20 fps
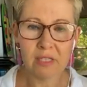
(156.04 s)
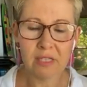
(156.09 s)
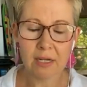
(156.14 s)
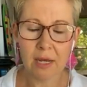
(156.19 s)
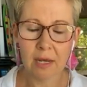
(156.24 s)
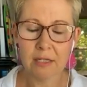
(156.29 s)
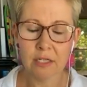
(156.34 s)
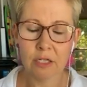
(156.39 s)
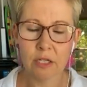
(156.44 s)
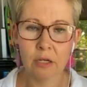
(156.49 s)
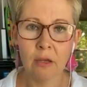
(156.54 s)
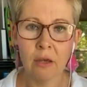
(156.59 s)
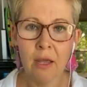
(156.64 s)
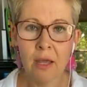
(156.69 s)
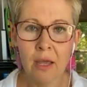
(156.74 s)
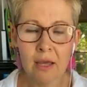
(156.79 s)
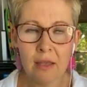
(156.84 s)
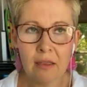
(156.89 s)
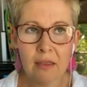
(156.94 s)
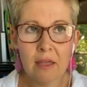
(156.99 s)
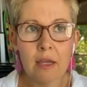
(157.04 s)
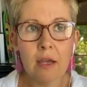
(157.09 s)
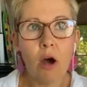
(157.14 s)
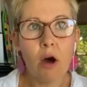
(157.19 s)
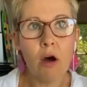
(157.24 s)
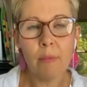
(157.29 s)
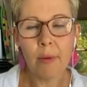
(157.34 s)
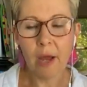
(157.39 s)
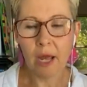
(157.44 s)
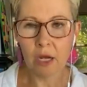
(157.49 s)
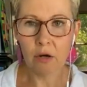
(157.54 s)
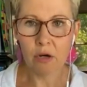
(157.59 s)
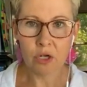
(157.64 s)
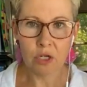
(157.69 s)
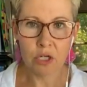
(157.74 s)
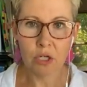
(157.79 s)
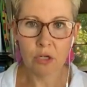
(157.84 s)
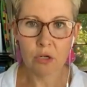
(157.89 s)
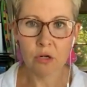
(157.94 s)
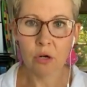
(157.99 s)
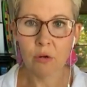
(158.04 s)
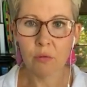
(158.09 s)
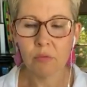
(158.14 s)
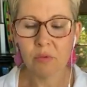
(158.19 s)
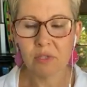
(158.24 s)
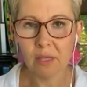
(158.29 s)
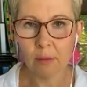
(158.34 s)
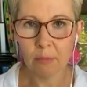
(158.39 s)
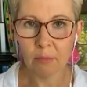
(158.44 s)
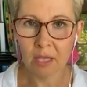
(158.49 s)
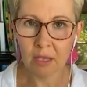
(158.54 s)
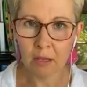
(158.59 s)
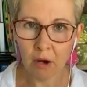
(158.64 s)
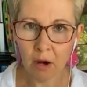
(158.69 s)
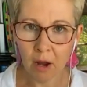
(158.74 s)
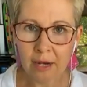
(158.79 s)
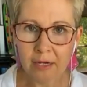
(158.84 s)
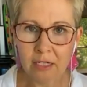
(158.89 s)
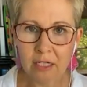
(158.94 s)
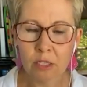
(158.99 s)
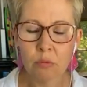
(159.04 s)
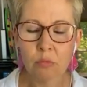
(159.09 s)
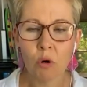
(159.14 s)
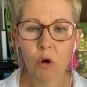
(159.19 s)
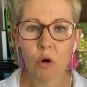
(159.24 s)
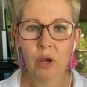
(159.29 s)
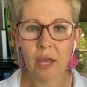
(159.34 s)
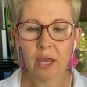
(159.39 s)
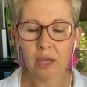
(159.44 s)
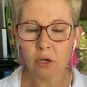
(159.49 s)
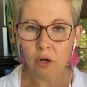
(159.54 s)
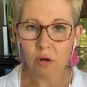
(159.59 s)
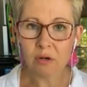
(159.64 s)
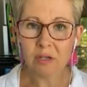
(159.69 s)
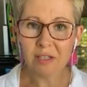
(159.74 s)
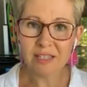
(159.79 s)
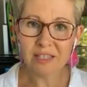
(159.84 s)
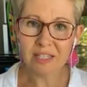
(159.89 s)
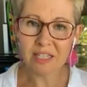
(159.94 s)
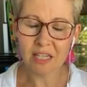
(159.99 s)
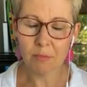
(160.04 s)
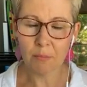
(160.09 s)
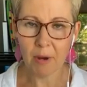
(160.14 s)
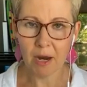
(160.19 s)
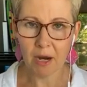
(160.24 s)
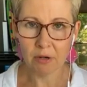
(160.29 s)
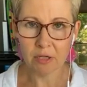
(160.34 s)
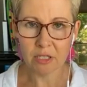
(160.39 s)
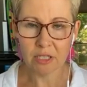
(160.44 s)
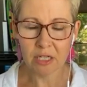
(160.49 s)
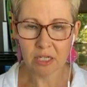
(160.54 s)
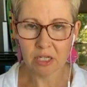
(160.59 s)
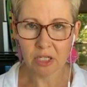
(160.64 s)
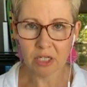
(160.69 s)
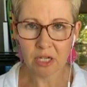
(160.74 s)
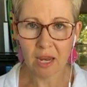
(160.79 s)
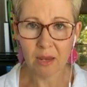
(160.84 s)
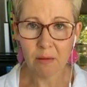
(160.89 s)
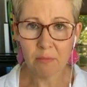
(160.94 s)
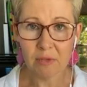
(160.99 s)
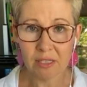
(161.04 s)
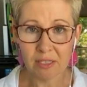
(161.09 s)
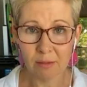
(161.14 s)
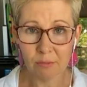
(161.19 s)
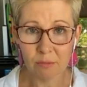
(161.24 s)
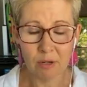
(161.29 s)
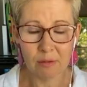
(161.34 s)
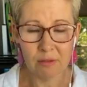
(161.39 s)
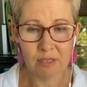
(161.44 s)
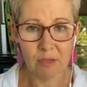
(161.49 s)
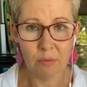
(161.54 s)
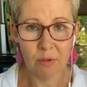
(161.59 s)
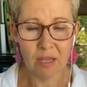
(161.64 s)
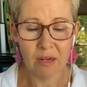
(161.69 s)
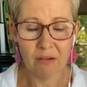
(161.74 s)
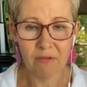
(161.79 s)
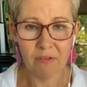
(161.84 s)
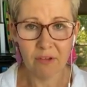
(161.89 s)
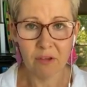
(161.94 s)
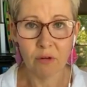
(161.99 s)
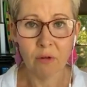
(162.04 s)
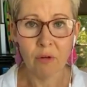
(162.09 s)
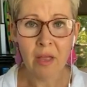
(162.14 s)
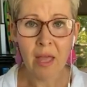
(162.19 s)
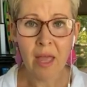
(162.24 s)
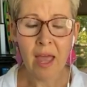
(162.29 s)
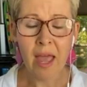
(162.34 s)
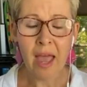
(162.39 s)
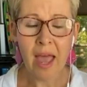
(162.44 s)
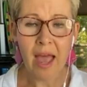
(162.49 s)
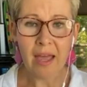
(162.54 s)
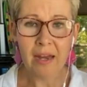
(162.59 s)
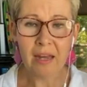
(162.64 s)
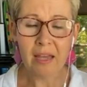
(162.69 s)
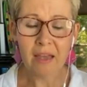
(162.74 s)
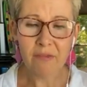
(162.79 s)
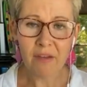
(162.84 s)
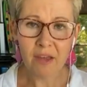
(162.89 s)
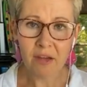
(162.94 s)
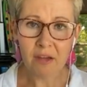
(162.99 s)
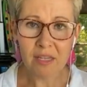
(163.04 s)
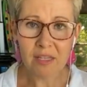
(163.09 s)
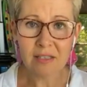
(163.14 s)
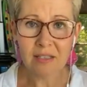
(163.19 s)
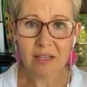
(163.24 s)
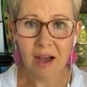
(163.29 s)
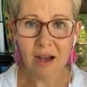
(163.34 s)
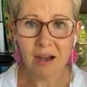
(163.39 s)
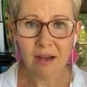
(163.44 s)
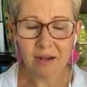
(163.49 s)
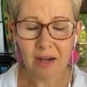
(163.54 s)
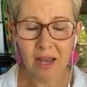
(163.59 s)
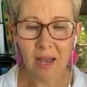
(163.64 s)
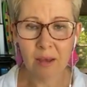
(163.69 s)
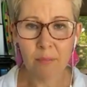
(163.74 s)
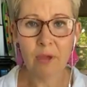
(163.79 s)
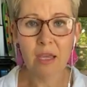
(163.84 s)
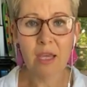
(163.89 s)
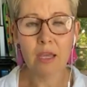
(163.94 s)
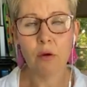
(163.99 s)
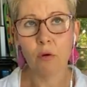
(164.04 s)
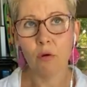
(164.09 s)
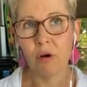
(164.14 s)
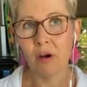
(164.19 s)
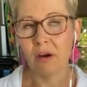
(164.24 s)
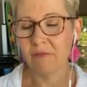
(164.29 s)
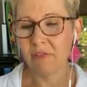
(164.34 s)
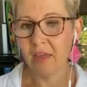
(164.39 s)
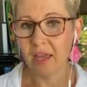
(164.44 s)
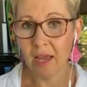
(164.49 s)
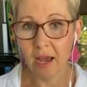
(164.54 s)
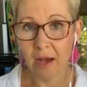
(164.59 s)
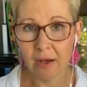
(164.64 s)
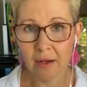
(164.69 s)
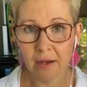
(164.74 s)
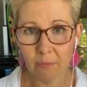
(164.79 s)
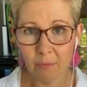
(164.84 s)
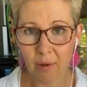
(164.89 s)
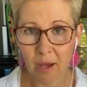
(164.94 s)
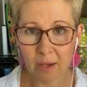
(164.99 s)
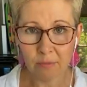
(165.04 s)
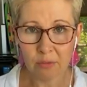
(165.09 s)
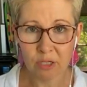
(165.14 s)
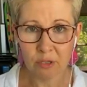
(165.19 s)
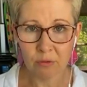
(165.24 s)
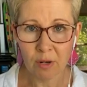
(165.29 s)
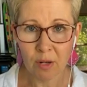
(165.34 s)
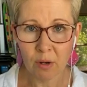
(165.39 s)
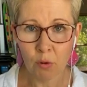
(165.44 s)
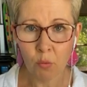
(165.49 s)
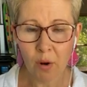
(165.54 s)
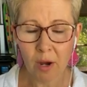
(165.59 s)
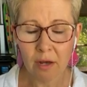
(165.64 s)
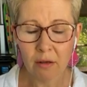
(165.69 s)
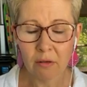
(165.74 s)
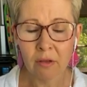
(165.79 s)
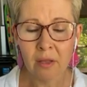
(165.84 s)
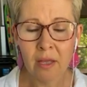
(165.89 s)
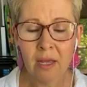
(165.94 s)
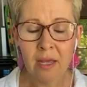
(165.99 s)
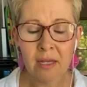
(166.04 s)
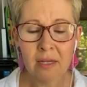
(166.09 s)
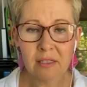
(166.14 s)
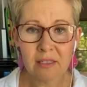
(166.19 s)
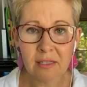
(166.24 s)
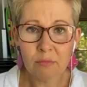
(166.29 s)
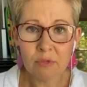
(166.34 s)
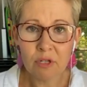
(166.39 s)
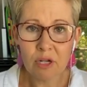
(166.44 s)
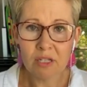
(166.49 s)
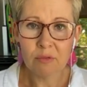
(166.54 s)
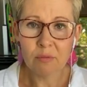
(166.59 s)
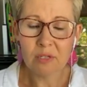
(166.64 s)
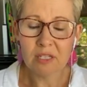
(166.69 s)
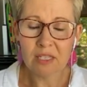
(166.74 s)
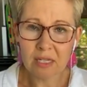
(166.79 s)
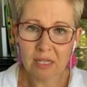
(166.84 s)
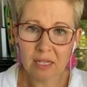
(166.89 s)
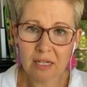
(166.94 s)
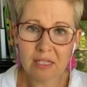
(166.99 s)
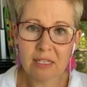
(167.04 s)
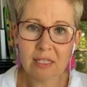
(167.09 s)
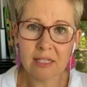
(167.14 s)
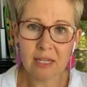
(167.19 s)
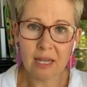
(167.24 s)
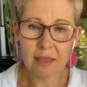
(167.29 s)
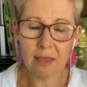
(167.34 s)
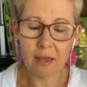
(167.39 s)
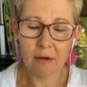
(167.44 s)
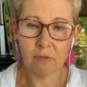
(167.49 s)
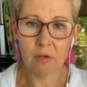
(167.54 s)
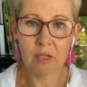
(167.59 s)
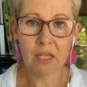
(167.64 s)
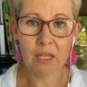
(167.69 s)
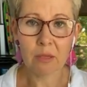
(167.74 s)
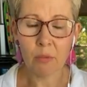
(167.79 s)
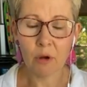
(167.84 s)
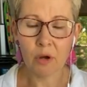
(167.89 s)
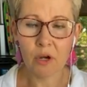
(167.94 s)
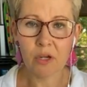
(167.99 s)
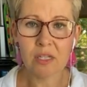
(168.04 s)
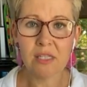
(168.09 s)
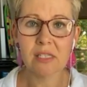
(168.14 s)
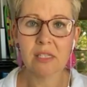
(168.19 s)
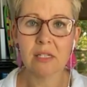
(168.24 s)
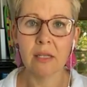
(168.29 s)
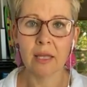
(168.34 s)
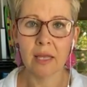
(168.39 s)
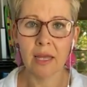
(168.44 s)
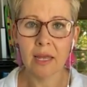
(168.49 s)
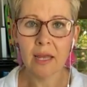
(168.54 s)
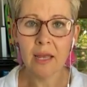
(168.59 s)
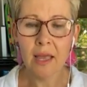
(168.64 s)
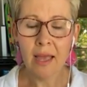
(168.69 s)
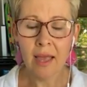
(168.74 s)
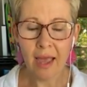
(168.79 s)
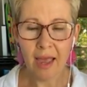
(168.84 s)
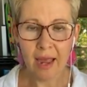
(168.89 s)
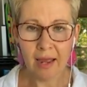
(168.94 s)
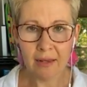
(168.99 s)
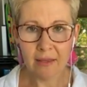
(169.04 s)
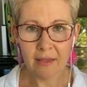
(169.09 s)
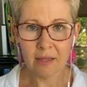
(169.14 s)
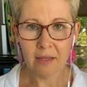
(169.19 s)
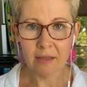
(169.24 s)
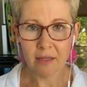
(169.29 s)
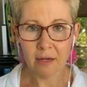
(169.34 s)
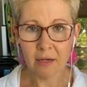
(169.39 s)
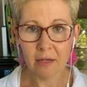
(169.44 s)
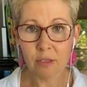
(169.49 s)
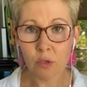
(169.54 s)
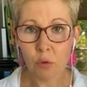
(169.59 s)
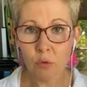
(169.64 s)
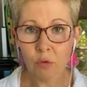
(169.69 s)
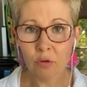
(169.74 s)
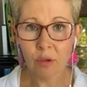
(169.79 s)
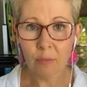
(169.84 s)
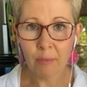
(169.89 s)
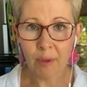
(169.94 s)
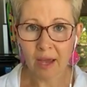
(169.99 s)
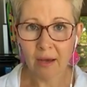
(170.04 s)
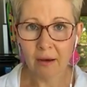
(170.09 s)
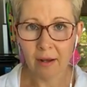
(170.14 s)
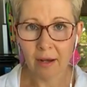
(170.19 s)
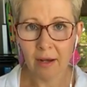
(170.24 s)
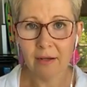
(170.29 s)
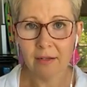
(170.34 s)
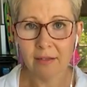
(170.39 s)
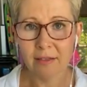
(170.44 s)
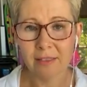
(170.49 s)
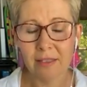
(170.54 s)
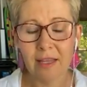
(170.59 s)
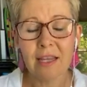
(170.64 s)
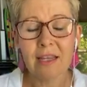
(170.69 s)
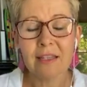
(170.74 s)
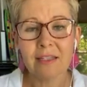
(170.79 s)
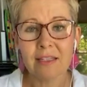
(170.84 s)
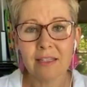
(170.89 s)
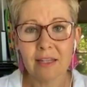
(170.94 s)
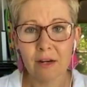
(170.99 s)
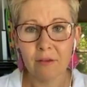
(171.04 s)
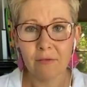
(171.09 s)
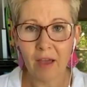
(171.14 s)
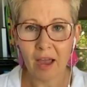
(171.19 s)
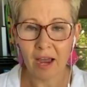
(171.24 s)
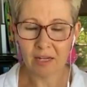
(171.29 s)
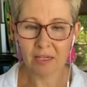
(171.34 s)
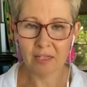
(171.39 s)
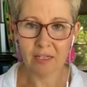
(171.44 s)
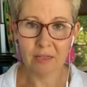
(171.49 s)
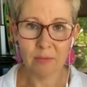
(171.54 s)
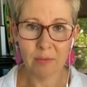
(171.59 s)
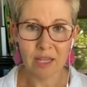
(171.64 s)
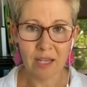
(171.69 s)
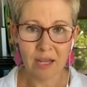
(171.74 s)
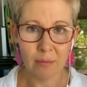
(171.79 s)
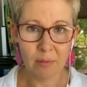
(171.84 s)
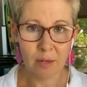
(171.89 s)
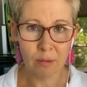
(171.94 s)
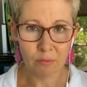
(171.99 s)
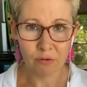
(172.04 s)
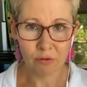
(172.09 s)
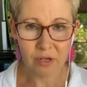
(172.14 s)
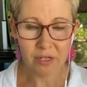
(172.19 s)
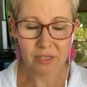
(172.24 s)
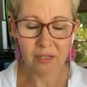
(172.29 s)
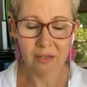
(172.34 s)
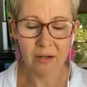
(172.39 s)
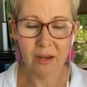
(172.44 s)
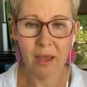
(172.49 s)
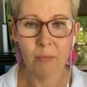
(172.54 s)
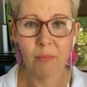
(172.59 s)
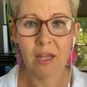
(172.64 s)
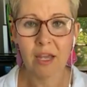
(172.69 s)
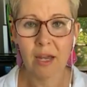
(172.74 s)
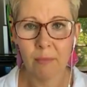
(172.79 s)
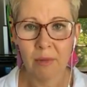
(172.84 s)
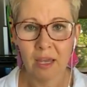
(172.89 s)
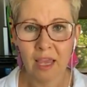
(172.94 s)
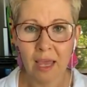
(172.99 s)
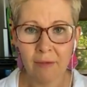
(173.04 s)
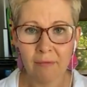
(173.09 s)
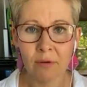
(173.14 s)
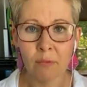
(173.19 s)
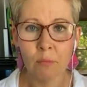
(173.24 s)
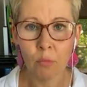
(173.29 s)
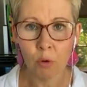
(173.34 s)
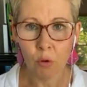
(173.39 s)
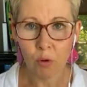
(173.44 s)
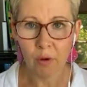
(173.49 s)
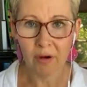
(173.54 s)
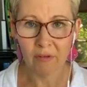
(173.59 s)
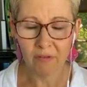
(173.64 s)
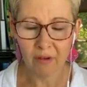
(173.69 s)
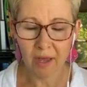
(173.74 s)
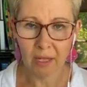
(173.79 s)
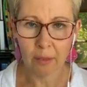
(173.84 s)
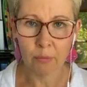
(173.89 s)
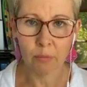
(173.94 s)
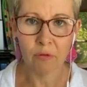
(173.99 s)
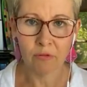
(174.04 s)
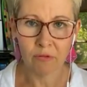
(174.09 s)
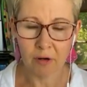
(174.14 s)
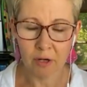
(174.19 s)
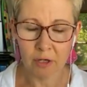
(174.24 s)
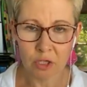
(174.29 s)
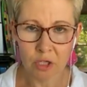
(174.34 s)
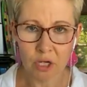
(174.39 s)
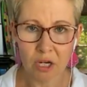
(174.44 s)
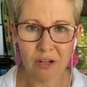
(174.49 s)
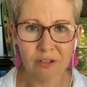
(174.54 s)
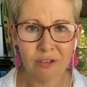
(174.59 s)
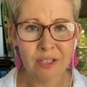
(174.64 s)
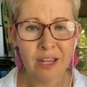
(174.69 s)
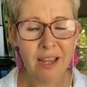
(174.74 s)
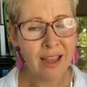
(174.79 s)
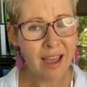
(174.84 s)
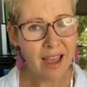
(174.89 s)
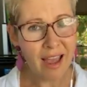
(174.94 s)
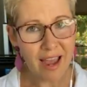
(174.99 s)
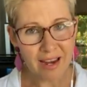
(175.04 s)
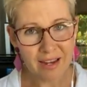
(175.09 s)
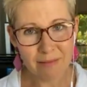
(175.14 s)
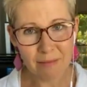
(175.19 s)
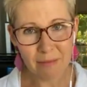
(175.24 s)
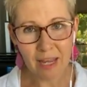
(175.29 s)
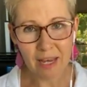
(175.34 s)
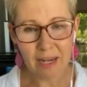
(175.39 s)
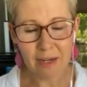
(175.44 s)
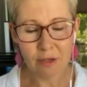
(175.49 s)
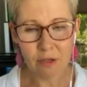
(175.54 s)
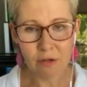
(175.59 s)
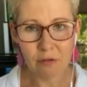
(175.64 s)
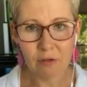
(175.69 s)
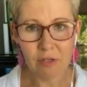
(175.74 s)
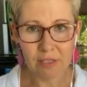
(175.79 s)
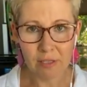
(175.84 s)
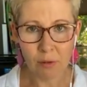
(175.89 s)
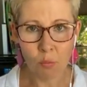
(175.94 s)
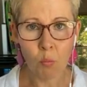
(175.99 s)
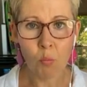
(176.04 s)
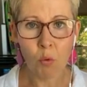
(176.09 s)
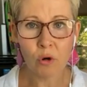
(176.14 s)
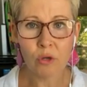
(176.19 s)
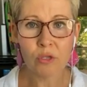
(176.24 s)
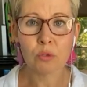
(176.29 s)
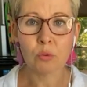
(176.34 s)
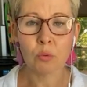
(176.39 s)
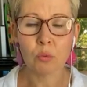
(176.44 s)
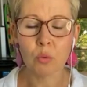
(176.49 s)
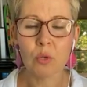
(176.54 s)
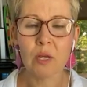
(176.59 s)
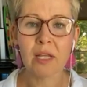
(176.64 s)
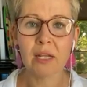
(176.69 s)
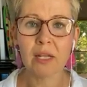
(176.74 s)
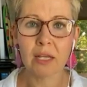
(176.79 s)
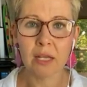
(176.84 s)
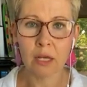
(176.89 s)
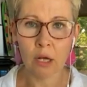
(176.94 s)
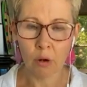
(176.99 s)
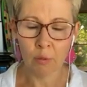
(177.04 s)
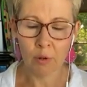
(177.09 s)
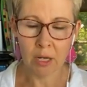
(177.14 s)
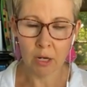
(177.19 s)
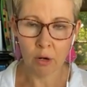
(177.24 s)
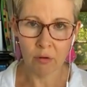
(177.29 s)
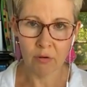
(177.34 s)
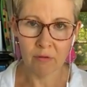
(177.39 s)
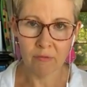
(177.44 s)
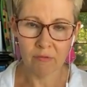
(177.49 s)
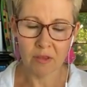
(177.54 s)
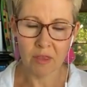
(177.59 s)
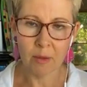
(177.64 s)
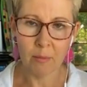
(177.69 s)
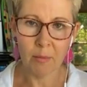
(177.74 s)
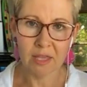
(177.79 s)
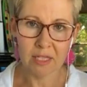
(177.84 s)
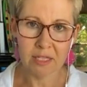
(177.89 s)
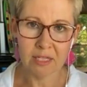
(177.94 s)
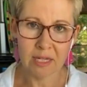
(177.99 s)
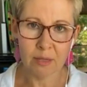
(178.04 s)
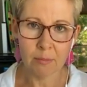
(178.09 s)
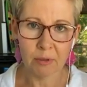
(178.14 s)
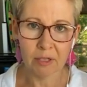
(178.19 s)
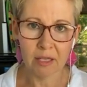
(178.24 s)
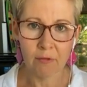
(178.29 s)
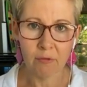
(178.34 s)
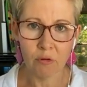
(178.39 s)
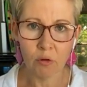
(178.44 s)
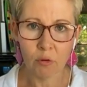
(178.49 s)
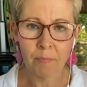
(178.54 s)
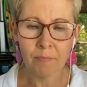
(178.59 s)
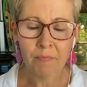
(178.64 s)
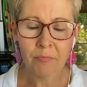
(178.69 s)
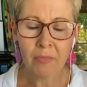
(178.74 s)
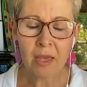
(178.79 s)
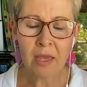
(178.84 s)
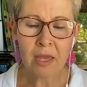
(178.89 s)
start to think, oh my gosh, it was something that I did wrong. It goes into the parenting shame that sometimes that we can feel. And if our kids aren't happy, or if they aren't perhaps doing well, sometimes we tend to take that really personally and think that it's all about us, instead of actually becoming present and becoming even more available for our child and getting curious on what's really going on for them at the deeper level.